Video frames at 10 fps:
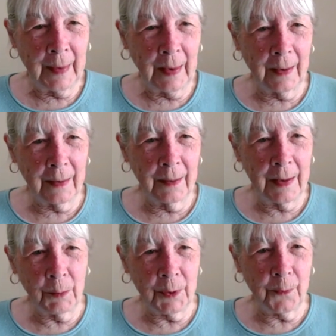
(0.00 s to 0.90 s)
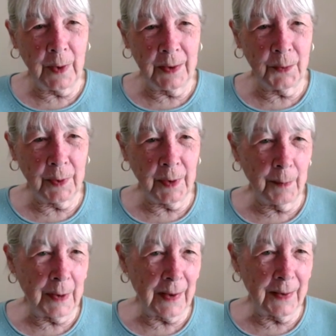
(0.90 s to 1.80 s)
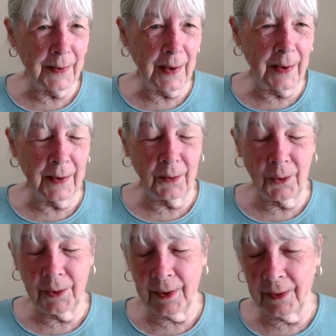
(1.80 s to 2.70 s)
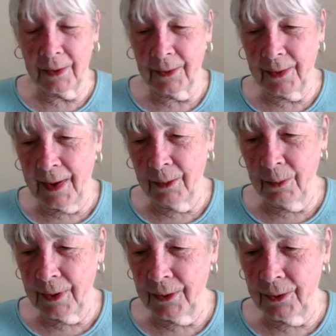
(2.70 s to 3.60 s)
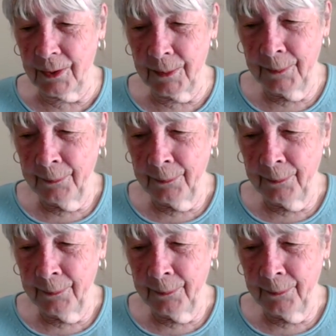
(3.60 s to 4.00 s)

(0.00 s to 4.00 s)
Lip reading: And he was friends with them, as I said. He learned their language.